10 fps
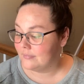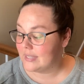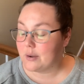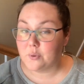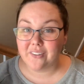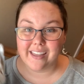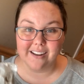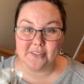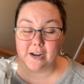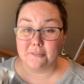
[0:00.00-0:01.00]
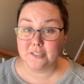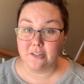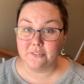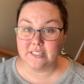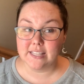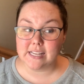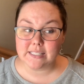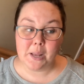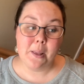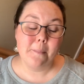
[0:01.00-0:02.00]
They will kind of get off surface
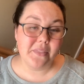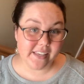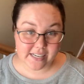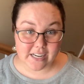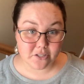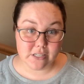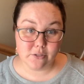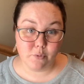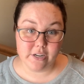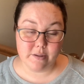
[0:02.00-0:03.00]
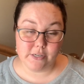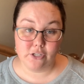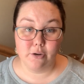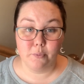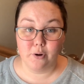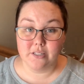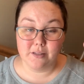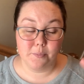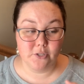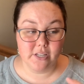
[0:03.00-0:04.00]
things, but they can actually do more damage to your
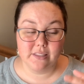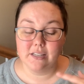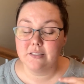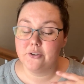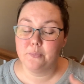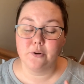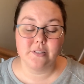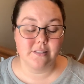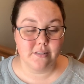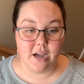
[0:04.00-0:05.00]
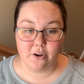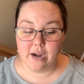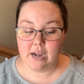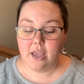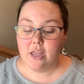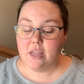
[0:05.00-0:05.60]
pores. They're pushing things in your pores. It's not great.